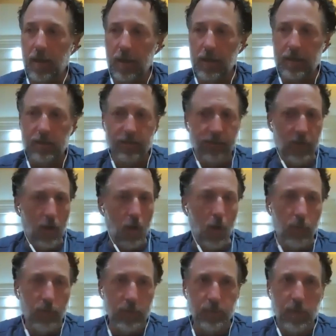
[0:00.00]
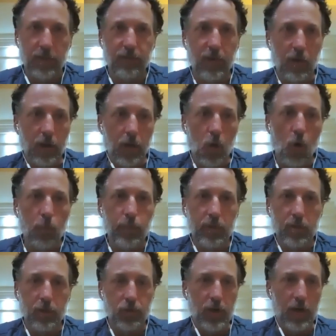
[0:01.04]
And he's always been very open
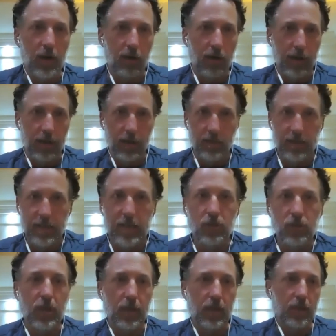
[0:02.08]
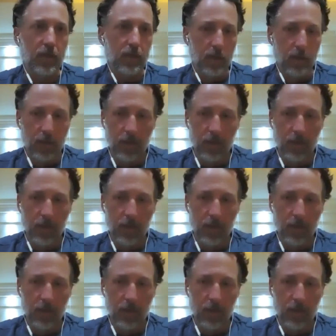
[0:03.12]
to sharing and teaching and